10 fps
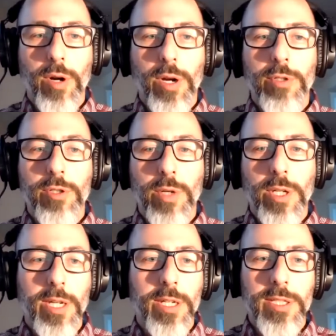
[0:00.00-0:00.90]
it was
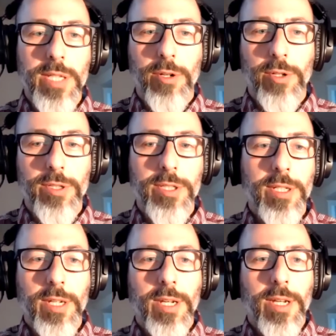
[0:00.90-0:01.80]
really a settled
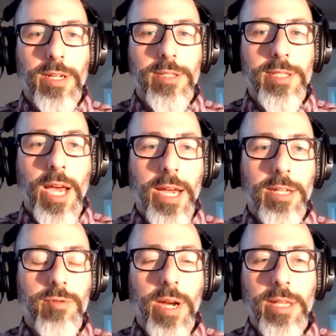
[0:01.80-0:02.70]
science, right?